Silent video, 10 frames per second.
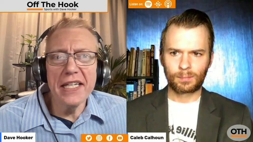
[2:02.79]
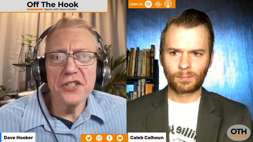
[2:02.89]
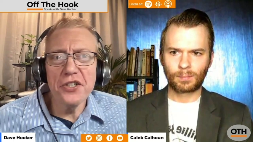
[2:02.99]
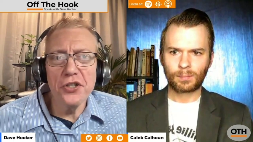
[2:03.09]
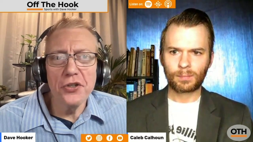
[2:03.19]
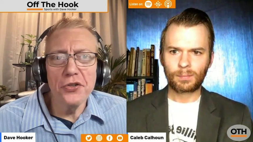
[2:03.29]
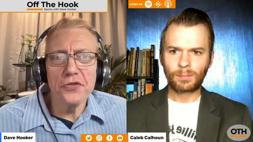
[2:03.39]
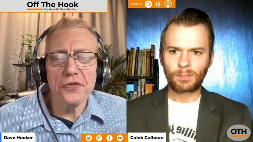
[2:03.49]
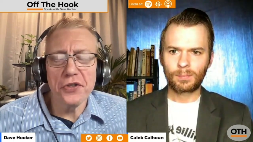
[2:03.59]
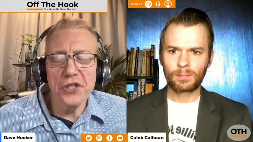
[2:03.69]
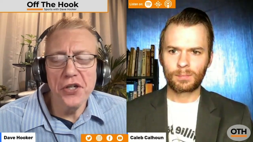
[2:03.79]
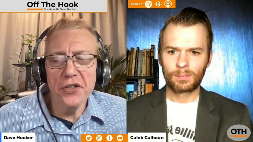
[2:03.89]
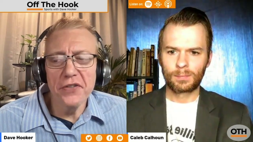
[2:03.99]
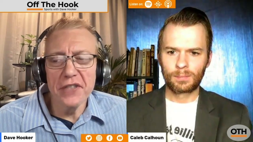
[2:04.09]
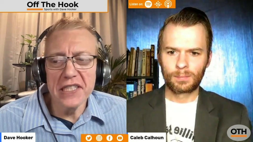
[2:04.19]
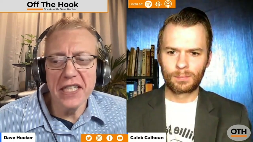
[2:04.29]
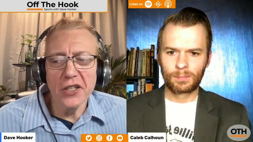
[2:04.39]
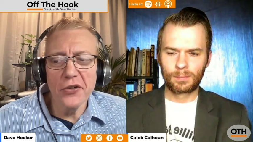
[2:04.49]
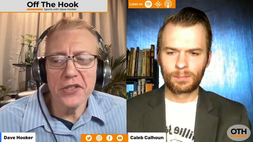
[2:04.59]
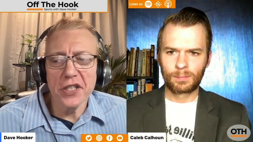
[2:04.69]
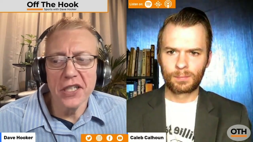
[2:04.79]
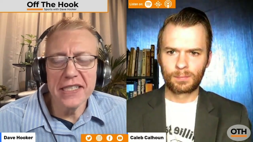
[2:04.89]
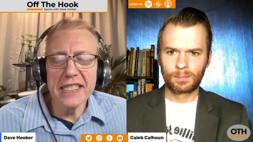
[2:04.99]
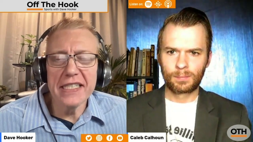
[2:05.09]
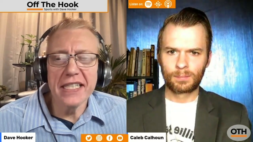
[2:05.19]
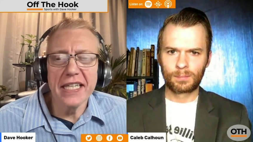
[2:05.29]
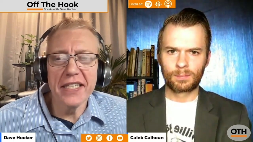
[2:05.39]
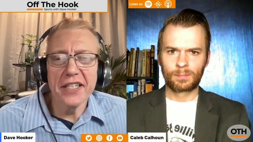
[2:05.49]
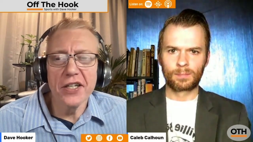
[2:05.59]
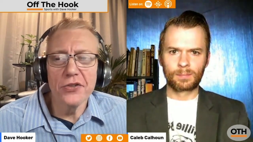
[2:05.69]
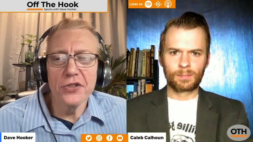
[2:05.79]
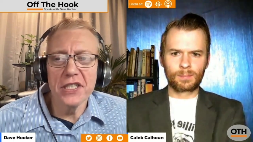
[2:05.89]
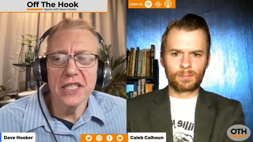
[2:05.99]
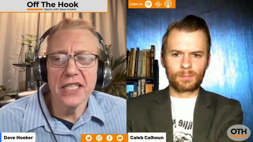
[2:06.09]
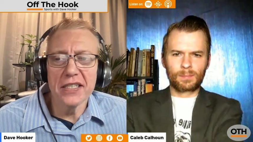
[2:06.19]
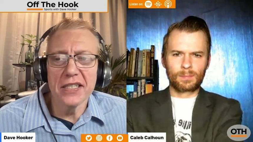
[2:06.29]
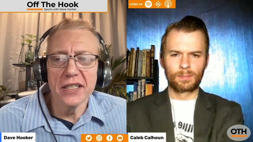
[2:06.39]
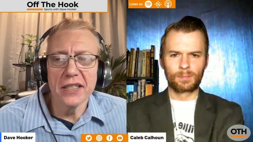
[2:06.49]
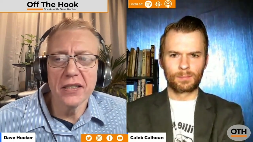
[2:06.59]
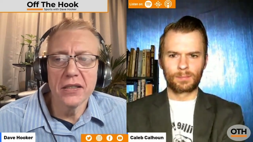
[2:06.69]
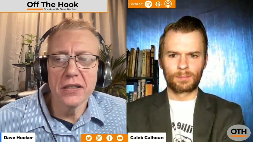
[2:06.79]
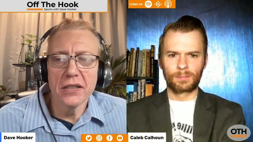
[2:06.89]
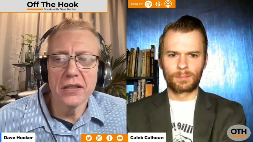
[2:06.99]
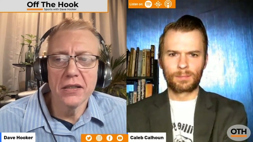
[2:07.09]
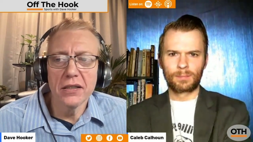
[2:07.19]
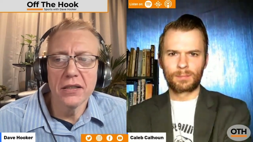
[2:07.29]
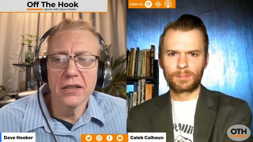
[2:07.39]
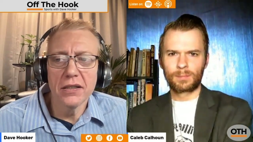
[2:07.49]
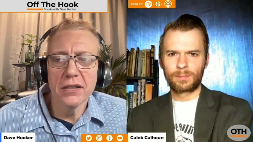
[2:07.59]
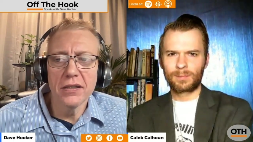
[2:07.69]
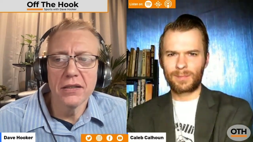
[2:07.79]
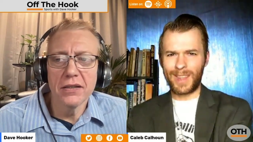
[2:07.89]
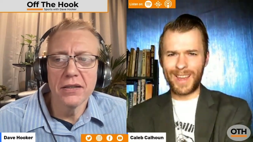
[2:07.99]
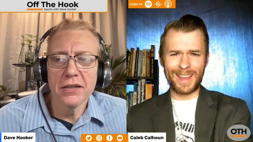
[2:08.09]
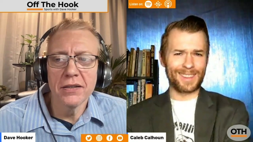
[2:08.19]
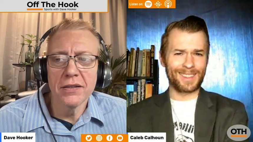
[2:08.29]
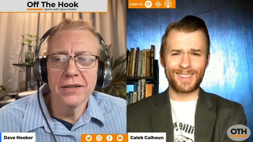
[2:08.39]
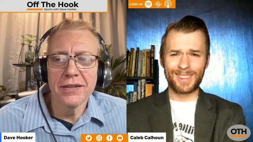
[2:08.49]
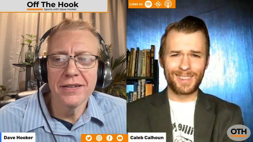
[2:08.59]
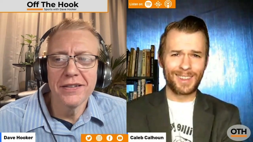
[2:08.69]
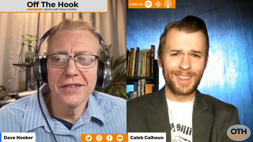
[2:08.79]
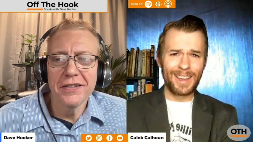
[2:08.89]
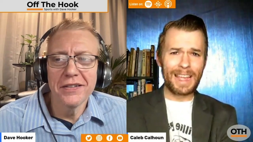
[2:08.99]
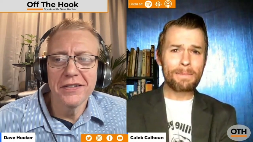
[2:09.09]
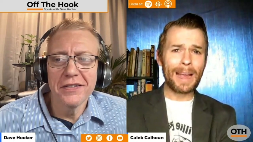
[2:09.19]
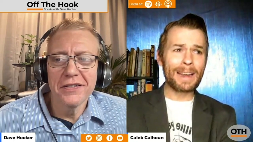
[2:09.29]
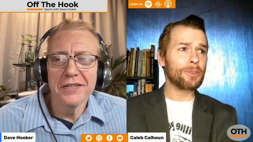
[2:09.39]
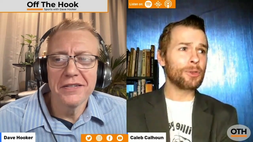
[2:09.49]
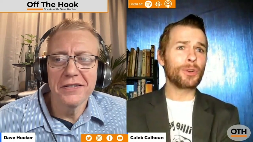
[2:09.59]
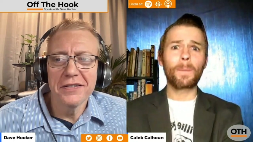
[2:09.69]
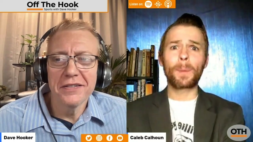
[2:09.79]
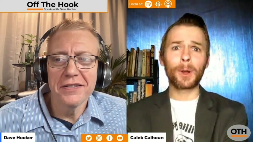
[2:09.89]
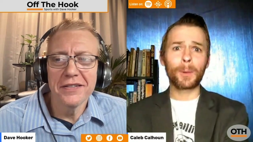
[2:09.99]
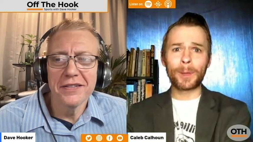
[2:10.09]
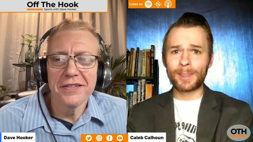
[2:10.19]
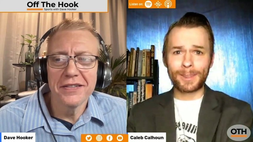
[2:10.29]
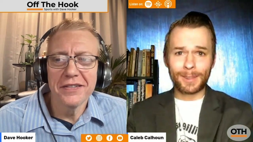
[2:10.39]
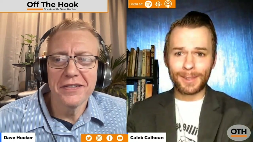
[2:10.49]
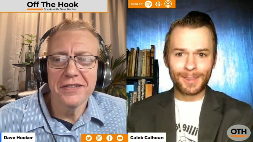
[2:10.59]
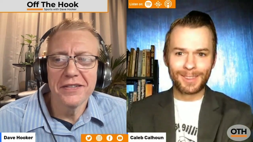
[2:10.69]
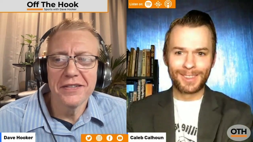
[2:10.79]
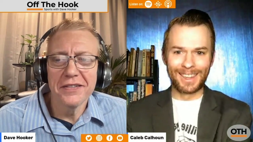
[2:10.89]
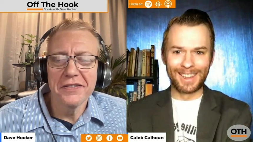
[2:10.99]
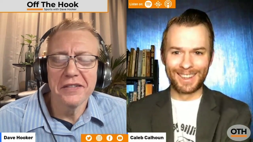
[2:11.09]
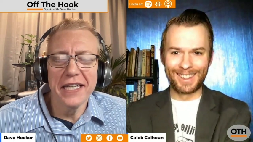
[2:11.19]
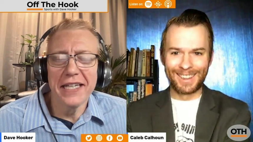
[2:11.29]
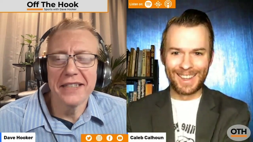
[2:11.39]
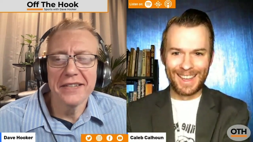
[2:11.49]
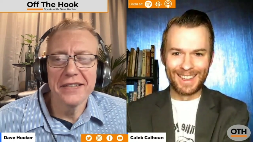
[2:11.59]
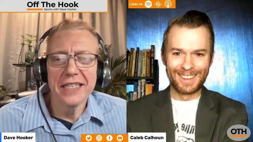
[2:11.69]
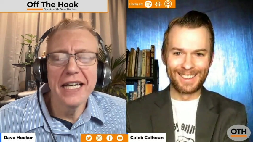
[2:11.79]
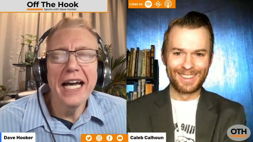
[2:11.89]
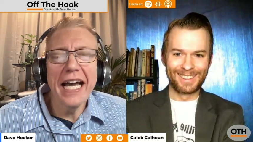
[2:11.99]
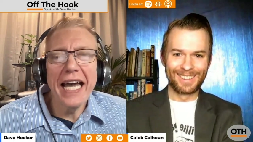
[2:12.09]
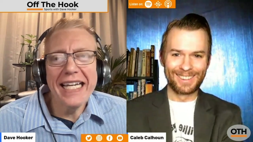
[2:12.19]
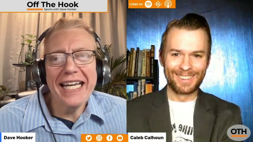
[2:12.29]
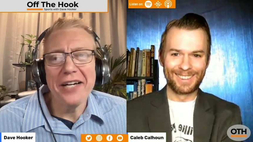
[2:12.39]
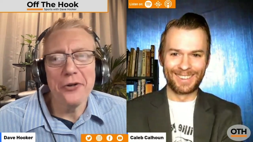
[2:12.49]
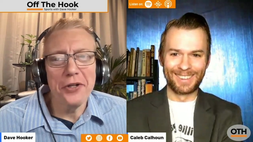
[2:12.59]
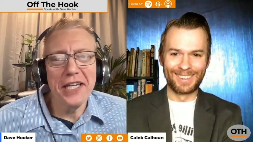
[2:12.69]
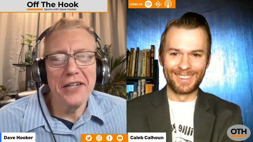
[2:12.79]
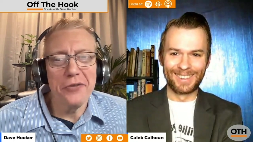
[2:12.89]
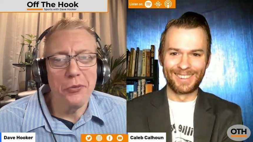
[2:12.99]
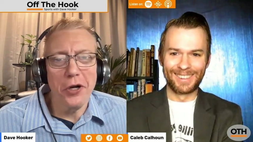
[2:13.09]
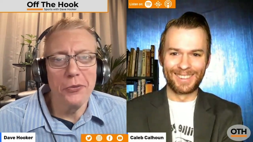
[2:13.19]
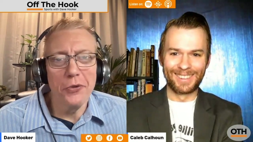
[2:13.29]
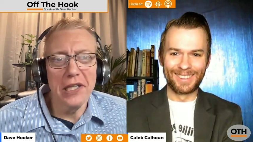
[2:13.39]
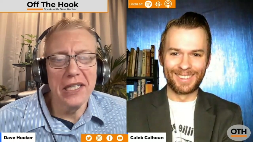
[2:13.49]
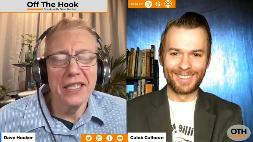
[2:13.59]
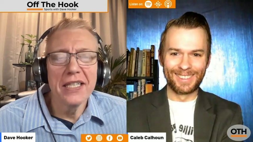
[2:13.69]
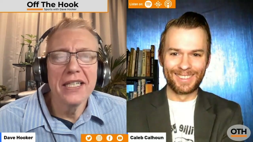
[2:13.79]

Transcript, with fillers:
Speaker 1: issues for Tony Vitello as long as he's the head coach at Tennessee?
Speaker 2: Yes. He might do it on purpose.
Speaker 1: Yeah. and I don't really have a problem with it